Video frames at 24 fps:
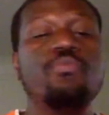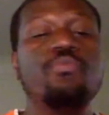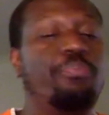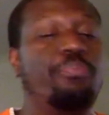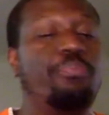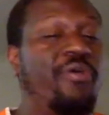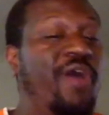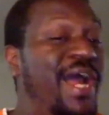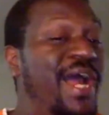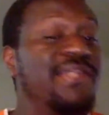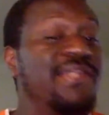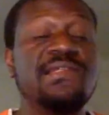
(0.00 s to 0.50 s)

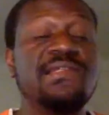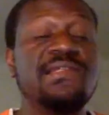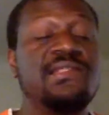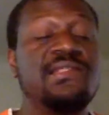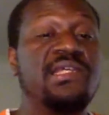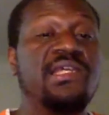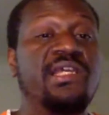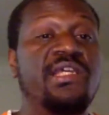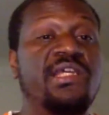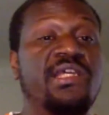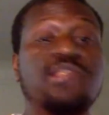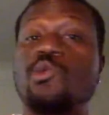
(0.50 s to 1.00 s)

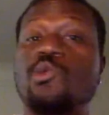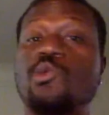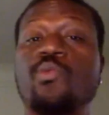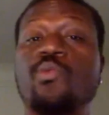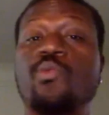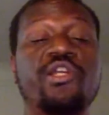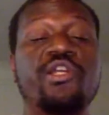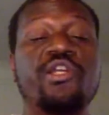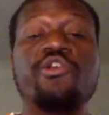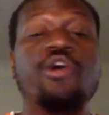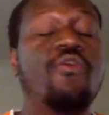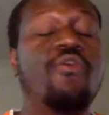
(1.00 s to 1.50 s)
practicing it to where
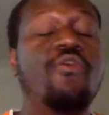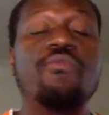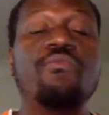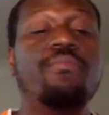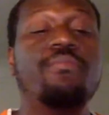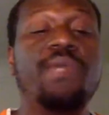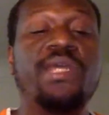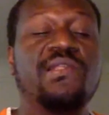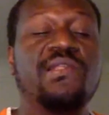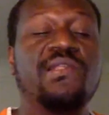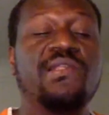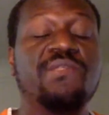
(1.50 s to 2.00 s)
you don't
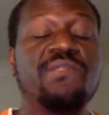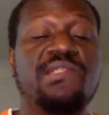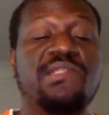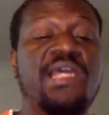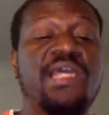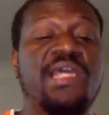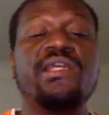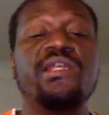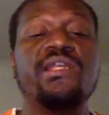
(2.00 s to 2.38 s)
make the mistake